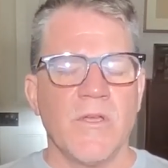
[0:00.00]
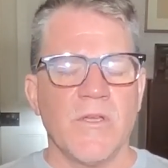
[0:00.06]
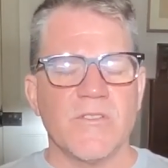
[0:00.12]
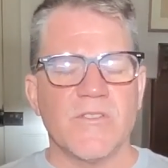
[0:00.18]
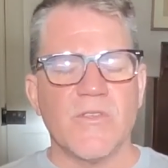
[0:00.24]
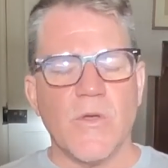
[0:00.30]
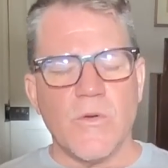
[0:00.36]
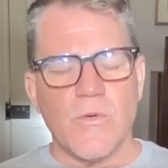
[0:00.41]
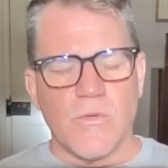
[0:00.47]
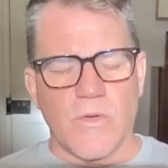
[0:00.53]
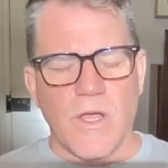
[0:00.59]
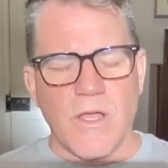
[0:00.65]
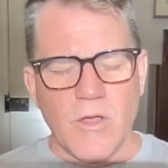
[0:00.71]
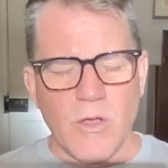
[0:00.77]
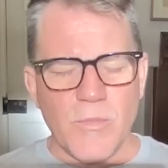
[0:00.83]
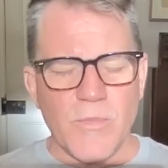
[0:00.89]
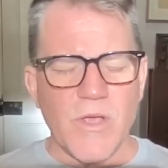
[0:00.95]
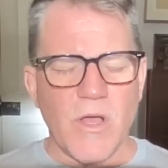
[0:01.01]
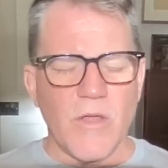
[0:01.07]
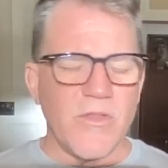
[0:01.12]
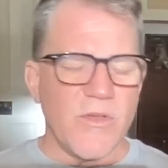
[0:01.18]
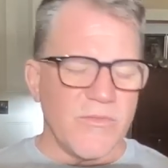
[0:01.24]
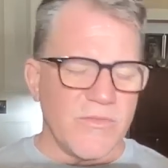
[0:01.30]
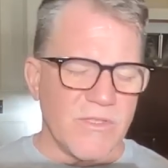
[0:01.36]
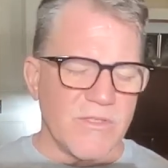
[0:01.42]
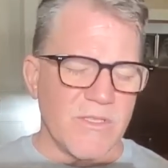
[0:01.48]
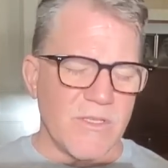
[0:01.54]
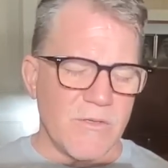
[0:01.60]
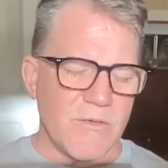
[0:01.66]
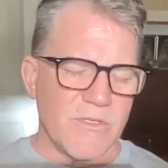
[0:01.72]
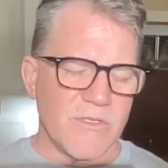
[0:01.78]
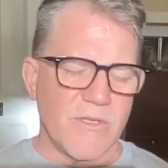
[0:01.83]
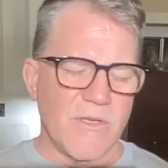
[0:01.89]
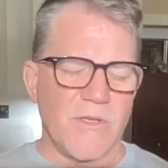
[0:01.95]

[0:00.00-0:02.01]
So I hope you all note that there's